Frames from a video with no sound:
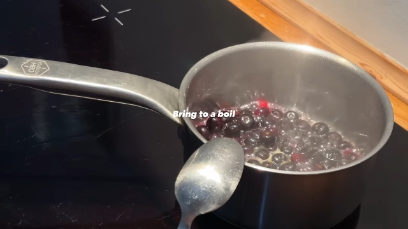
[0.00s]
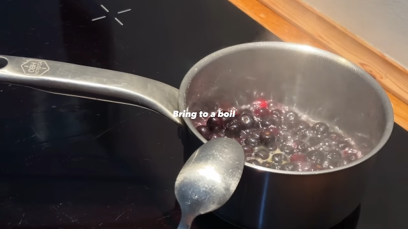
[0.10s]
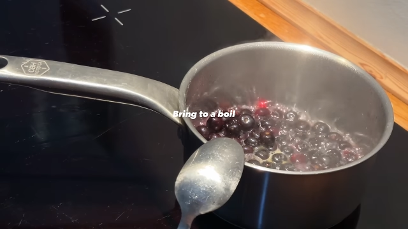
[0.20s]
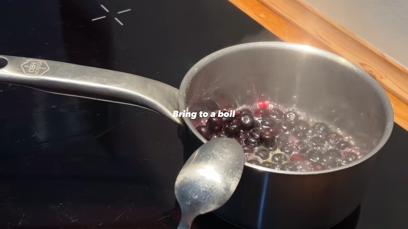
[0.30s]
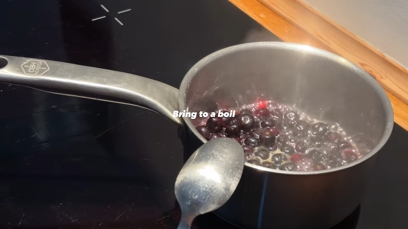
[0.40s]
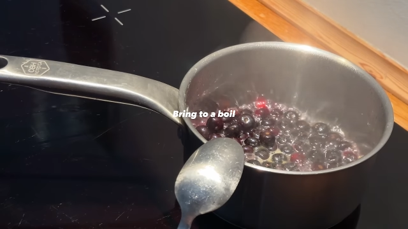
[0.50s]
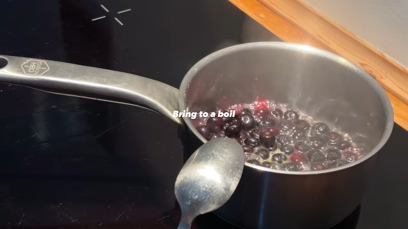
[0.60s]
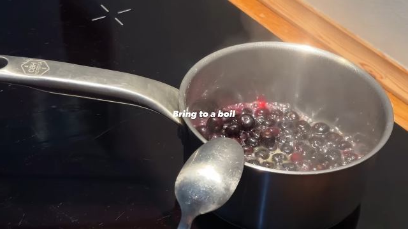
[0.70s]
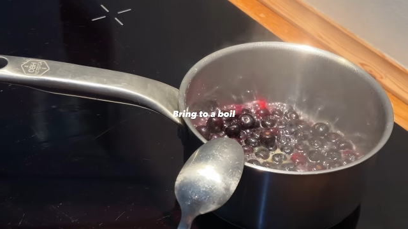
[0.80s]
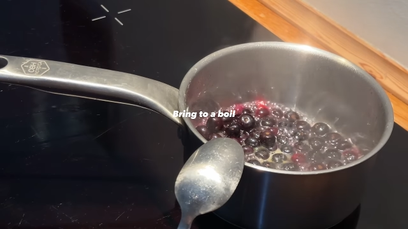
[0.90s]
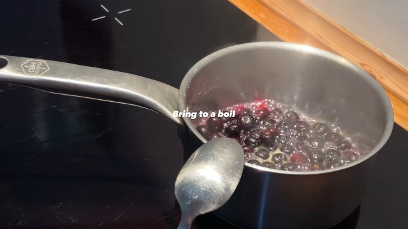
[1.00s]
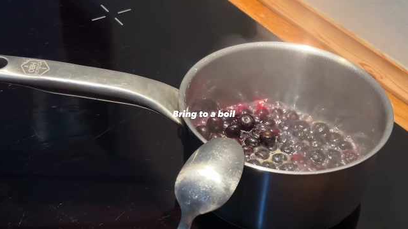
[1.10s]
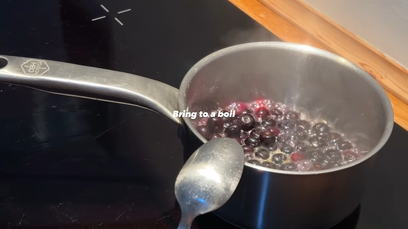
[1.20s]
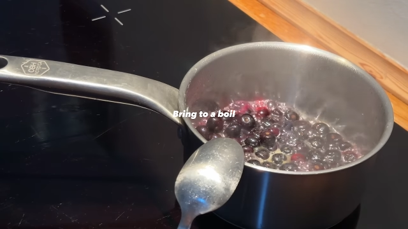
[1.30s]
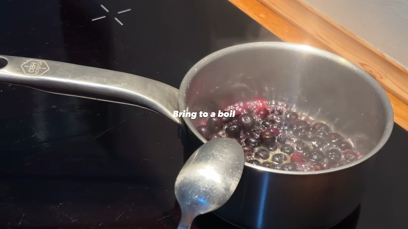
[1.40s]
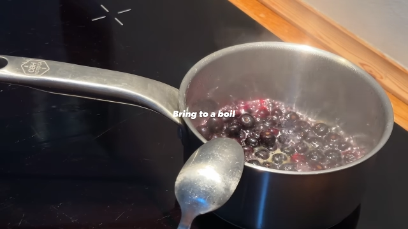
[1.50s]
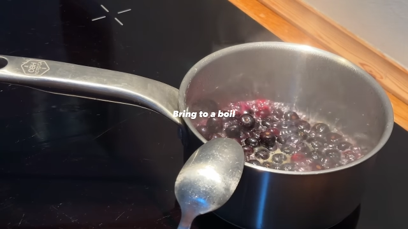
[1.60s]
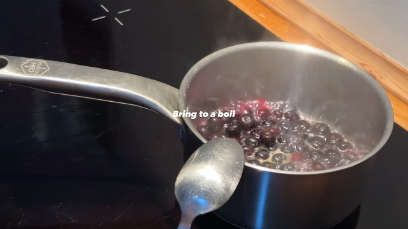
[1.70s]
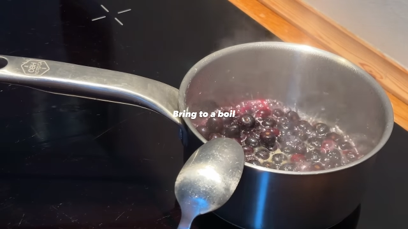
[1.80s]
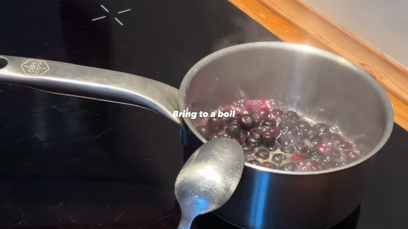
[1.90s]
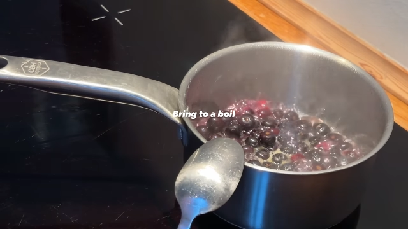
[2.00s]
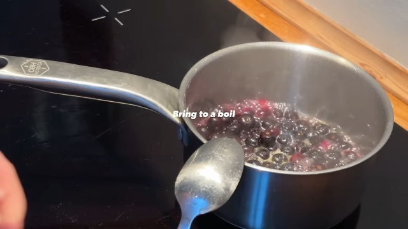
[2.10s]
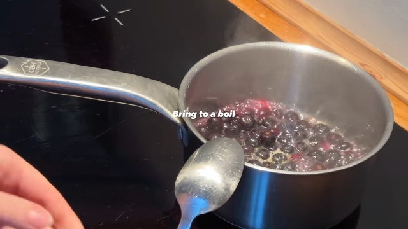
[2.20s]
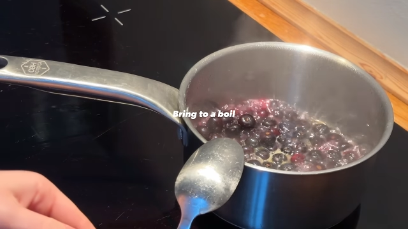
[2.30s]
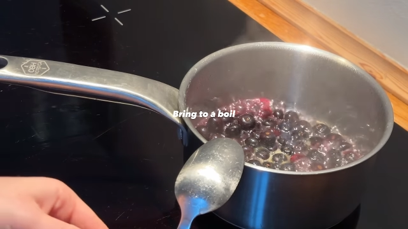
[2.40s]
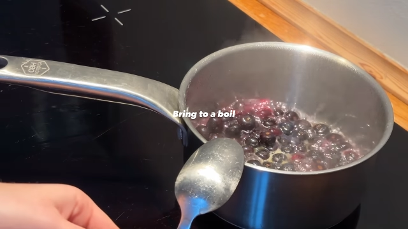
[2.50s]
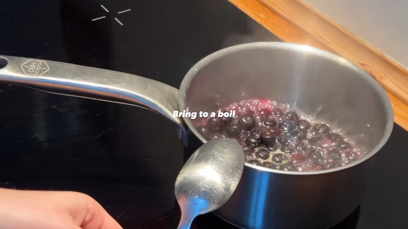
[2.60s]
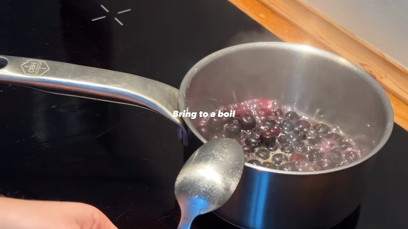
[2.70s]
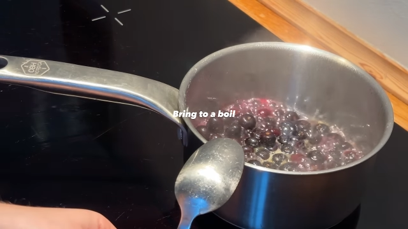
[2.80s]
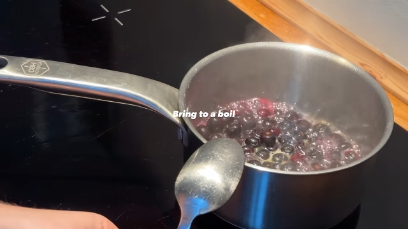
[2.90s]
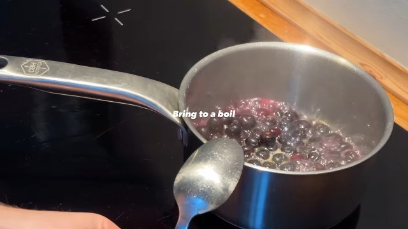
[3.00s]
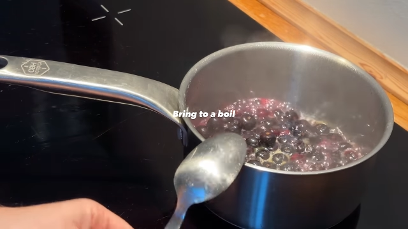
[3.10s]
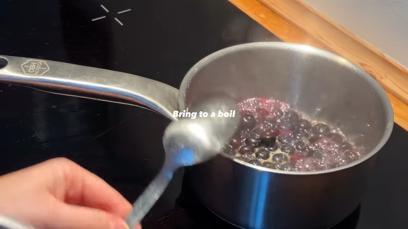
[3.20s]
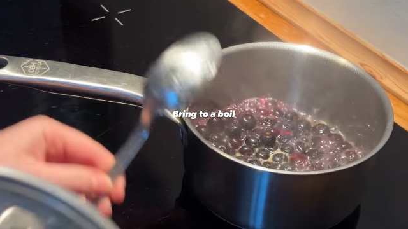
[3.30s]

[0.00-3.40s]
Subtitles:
(no speaker visible)